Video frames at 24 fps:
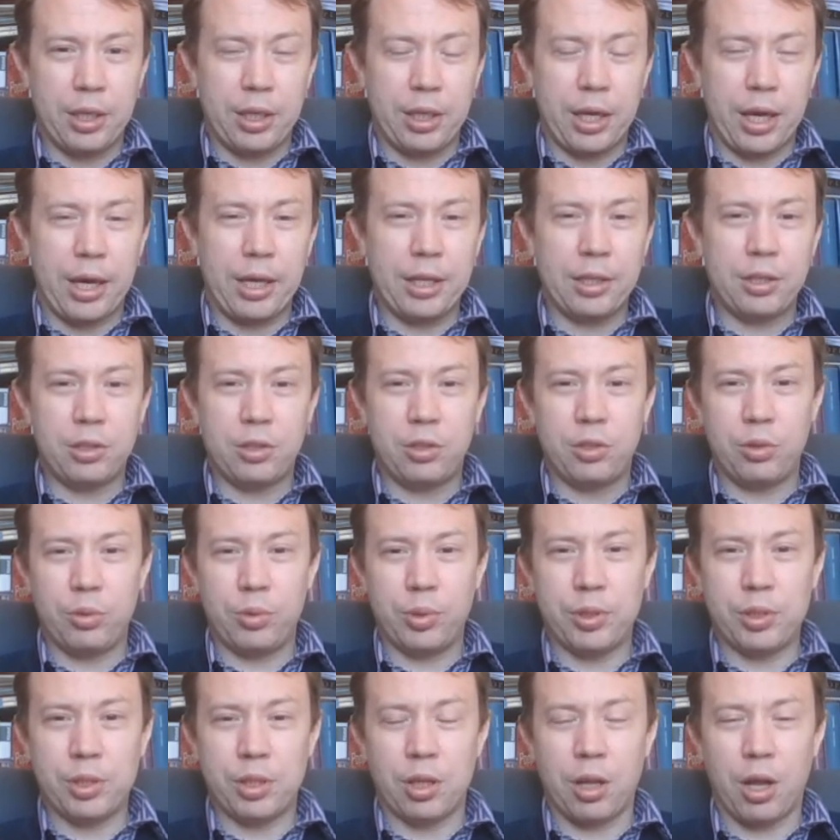end to
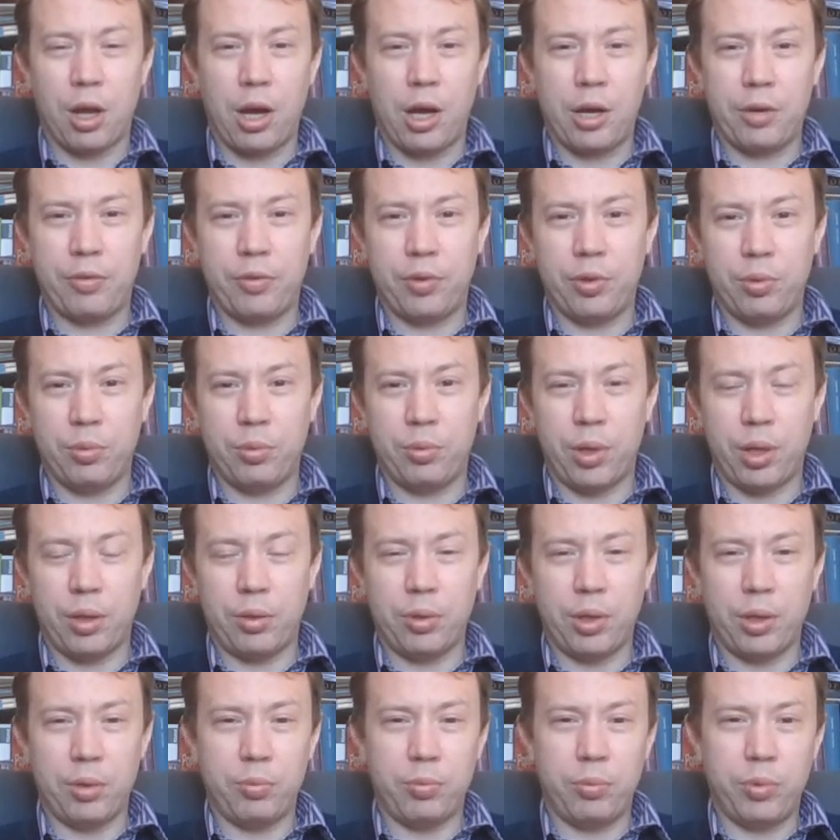his life,
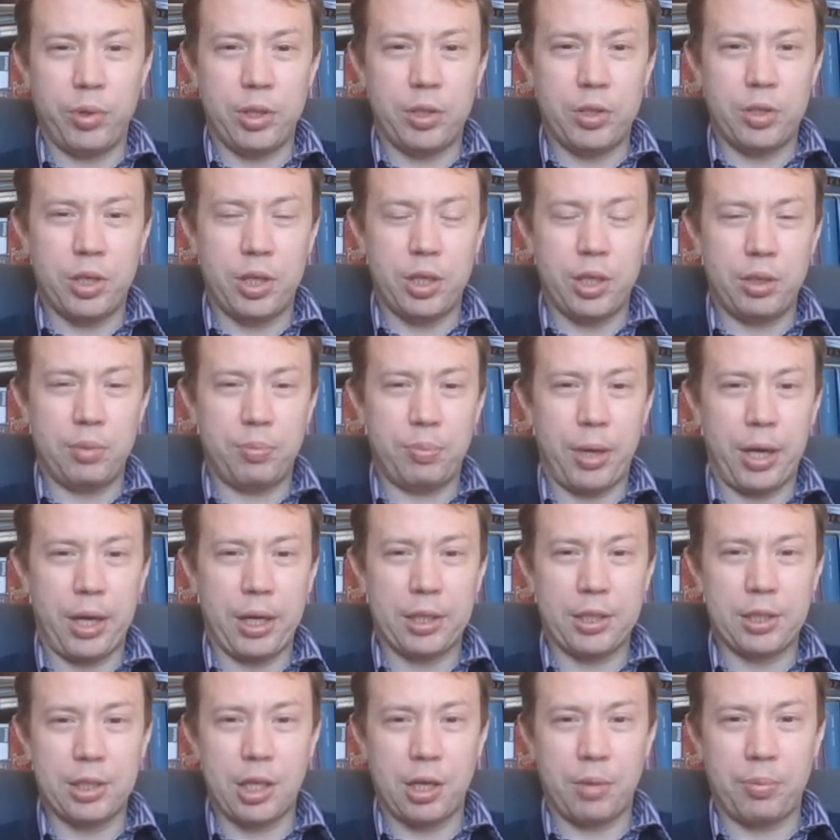in which he
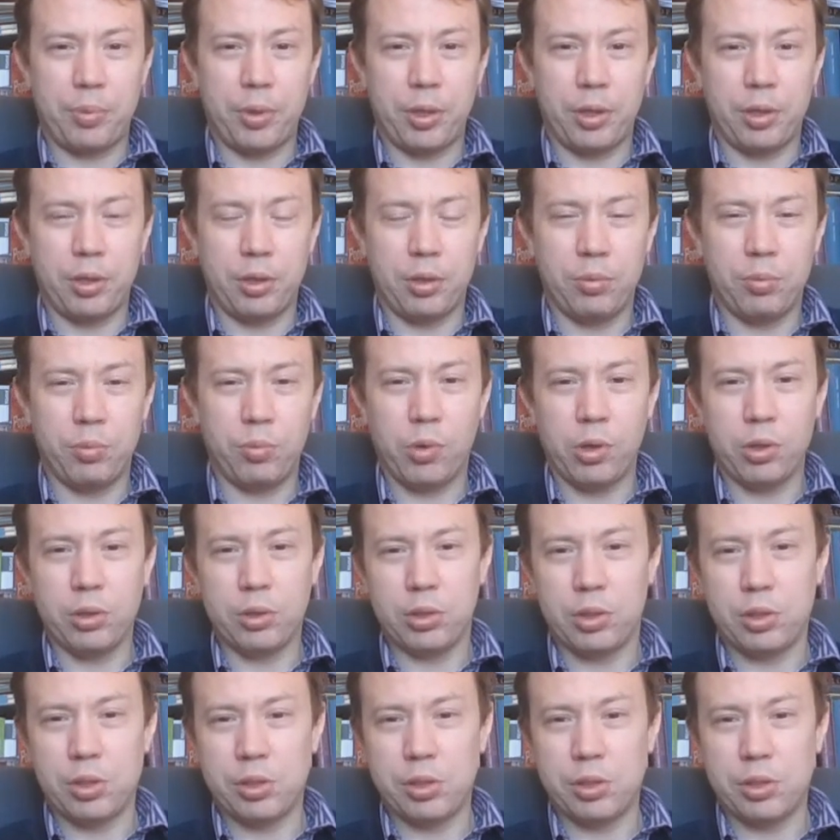packs up and
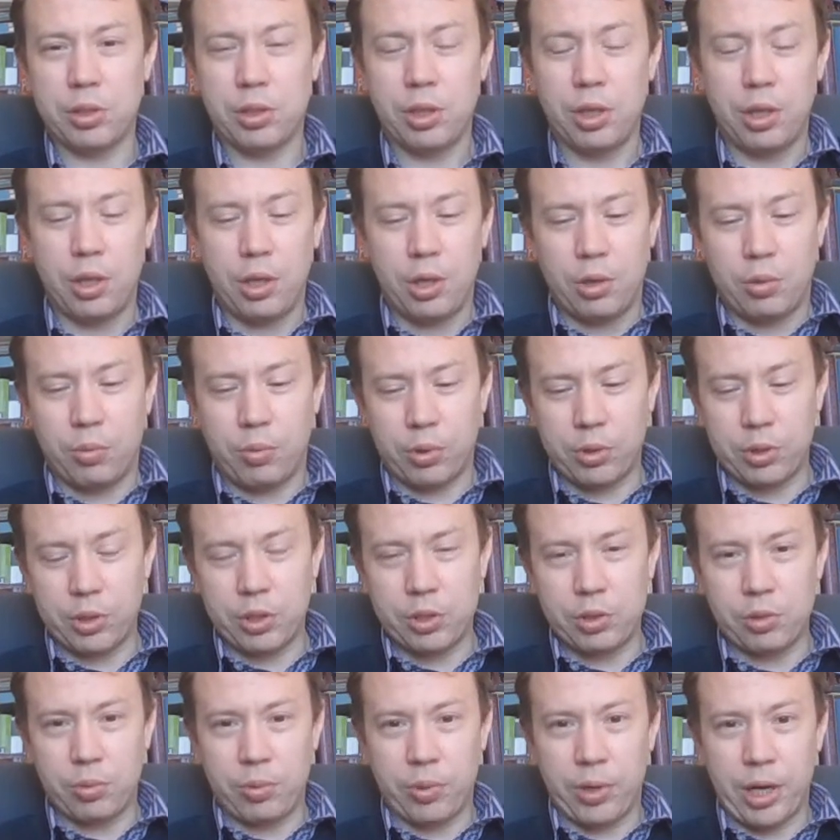wanders
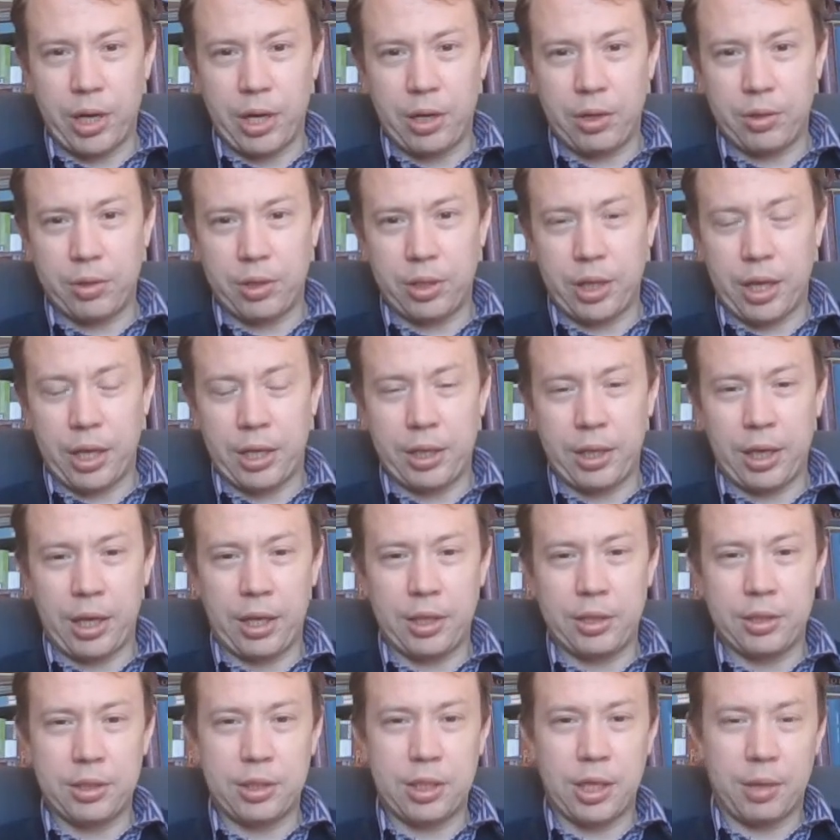around and
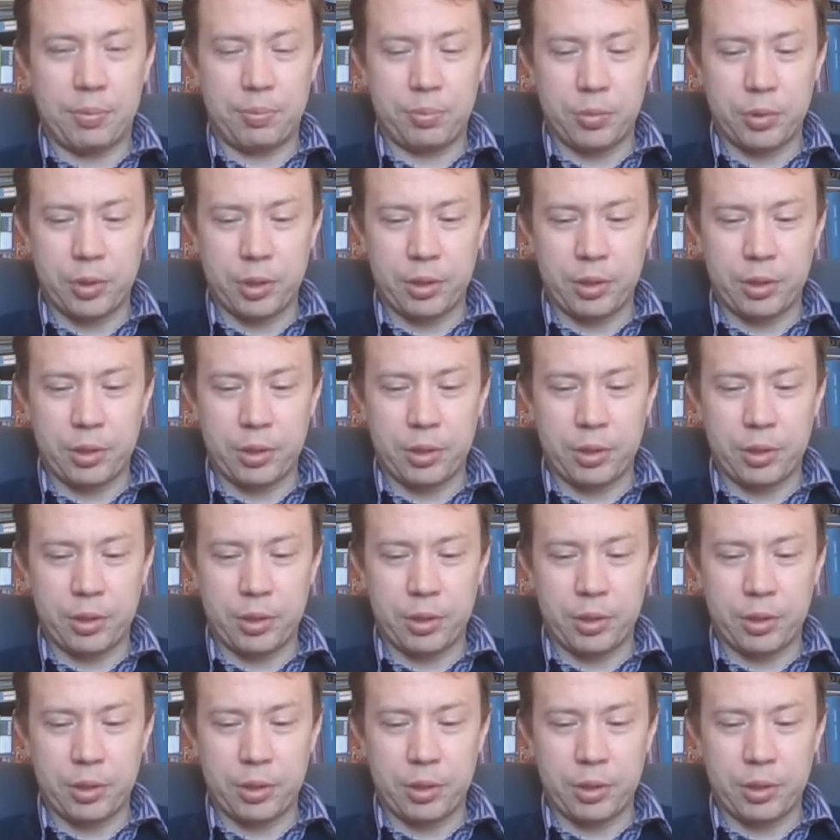ends up